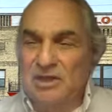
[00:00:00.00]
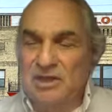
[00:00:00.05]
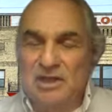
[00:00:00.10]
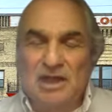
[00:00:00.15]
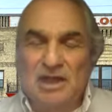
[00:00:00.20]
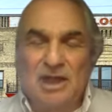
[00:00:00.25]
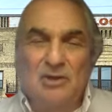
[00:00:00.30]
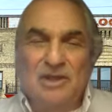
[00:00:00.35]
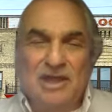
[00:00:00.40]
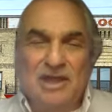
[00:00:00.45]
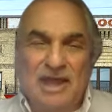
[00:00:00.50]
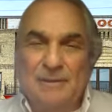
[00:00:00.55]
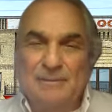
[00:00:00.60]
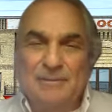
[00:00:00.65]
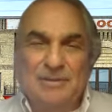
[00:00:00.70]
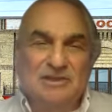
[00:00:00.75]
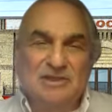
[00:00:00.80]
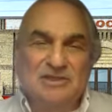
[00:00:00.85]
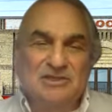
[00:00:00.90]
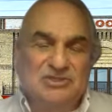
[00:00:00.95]
how
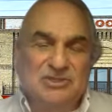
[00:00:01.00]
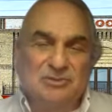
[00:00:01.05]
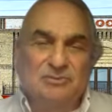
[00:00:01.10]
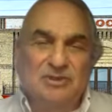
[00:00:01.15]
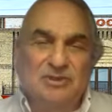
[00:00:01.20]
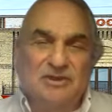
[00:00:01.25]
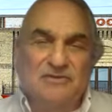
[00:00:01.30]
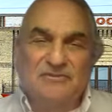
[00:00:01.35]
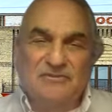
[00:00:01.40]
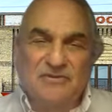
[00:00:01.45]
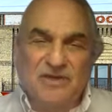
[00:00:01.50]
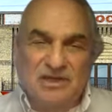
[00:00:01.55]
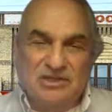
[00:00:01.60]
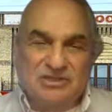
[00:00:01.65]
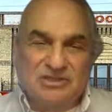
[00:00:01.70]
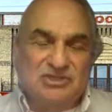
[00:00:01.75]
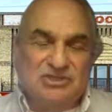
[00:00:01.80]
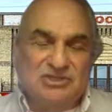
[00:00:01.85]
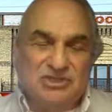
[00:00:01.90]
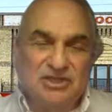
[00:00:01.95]
capitalism
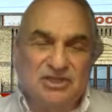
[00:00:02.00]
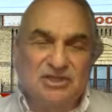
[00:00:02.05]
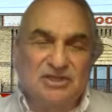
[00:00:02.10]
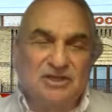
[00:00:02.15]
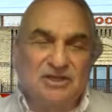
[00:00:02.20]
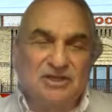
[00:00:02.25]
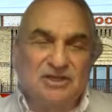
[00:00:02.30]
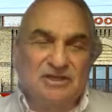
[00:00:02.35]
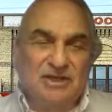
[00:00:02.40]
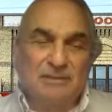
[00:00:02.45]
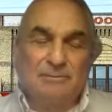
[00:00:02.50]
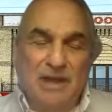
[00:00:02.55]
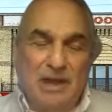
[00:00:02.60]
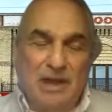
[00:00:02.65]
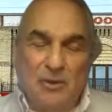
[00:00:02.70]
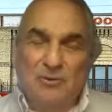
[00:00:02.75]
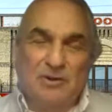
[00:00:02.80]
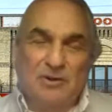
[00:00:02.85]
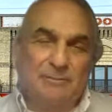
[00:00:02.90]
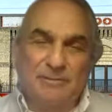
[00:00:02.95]
affects and
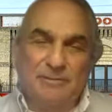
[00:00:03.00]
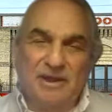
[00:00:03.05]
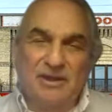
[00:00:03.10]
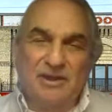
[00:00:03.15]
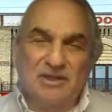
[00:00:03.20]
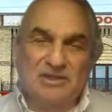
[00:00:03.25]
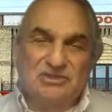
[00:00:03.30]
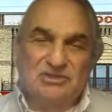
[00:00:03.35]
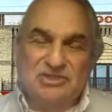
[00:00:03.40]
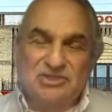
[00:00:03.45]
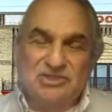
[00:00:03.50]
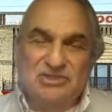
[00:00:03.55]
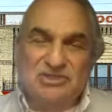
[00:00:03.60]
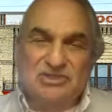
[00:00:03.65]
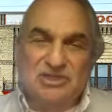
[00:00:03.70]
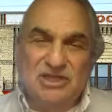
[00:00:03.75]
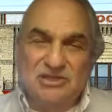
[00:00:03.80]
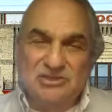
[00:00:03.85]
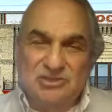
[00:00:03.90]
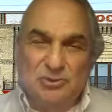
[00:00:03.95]
power imbalances,
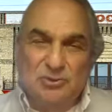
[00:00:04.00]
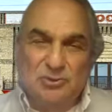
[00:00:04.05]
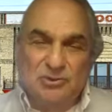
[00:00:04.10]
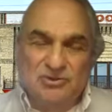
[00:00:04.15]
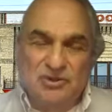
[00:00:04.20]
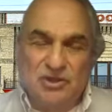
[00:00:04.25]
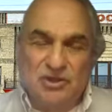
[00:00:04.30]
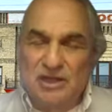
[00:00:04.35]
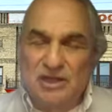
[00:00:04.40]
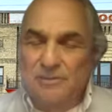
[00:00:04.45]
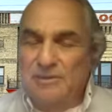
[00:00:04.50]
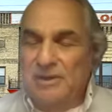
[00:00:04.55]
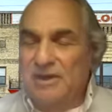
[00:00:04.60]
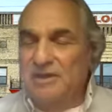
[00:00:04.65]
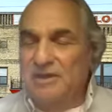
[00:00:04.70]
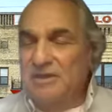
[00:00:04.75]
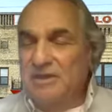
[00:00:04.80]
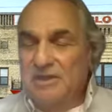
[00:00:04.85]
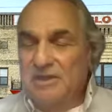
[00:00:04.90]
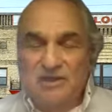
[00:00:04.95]
as you were talking
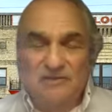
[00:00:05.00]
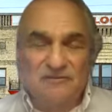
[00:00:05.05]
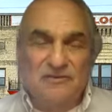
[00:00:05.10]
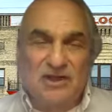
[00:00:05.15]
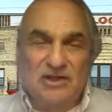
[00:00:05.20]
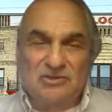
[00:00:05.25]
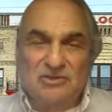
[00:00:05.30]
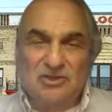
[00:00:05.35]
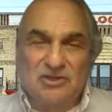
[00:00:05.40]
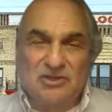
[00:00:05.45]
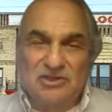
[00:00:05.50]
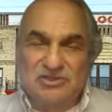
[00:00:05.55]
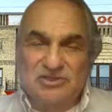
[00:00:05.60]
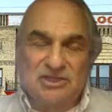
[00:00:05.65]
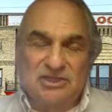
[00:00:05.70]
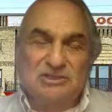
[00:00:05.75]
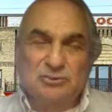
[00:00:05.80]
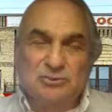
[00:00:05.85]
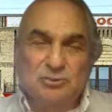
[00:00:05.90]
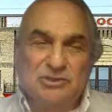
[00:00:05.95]
about, affect all these
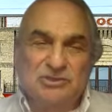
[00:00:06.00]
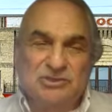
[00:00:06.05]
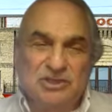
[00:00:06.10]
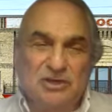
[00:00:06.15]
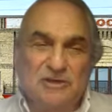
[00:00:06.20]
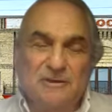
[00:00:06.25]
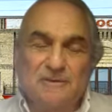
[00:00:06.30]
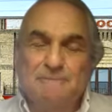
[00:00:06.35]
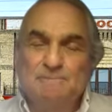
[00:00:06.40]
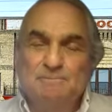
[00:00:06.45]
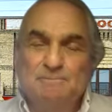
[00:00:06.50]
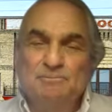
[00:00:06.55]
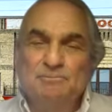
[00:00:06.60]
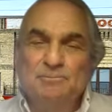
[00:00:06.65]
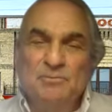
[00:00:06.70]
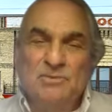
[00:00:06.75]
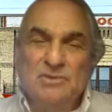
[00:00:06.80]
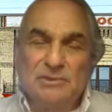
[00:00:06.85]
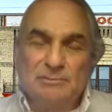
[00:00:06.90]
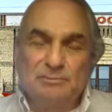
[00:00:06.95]
things, which are
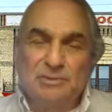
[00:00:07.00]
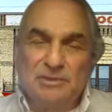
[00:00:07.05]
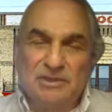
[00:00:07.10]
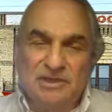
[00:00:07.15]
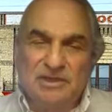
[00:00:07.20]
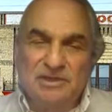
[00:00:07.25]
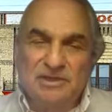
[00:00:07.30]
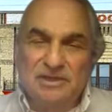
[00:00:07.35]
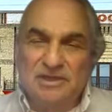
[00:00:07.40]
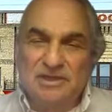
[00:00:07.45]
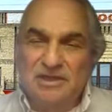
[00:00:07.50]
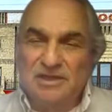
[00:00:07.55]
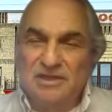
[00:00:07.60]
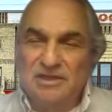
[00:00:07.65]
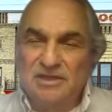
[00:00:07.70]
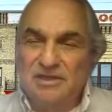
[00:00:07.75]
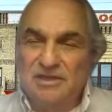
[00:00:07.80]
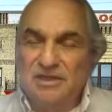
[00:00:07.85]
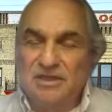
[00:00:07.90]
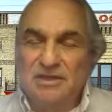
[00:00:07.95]

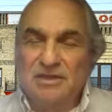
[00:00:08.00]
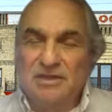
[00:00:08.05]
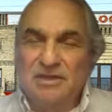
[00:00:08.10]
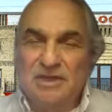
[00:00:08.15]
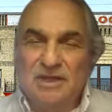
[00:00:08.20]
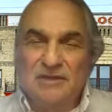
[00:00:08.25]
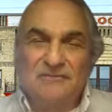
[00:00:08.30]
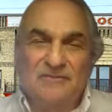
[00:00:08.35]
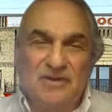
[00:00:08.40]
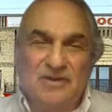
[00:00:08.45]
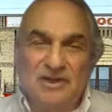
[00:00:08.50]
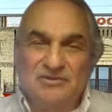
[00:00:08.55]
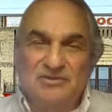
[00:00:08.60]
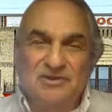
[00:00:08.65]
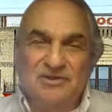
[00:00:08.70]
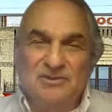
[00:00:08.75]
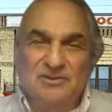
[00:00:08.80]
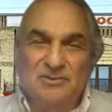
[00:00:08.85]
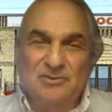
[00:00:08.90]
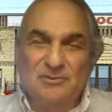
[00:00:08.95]
completely
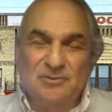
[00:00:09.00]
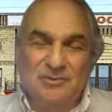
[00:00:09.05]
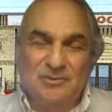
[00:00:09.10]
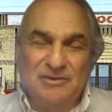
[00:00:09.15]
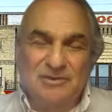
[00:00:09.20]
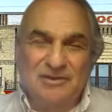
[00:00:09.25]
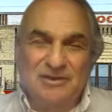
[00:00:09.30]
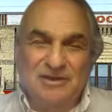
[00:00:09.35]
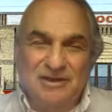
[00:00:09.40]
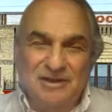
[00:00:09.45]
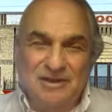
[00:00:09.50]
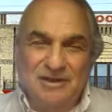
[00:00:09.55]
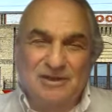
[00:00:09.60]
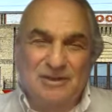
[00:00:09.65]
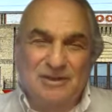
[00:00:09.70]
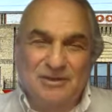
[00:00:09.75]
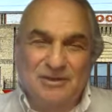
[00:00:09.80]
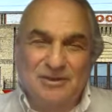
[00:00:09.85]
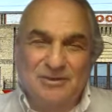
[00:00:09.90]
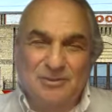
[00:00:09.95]
affected
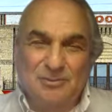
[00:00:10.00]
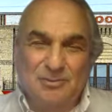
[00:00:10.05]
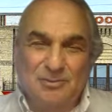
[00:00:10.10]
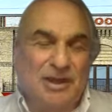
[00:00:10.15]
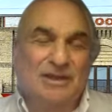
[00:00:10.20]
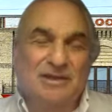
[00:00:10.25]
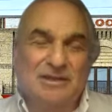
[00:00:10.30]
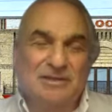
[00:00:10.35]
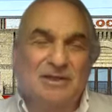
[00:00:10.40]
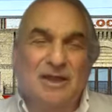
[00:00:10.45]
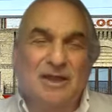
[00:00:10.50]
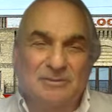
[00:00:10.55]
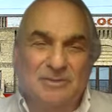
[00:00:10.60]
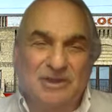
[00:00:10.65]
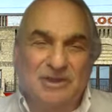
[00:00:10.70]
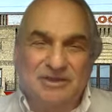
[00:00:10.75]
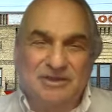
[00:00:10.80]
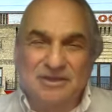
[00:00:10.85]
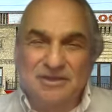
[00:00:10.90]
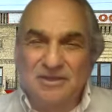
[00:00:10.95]
by climate.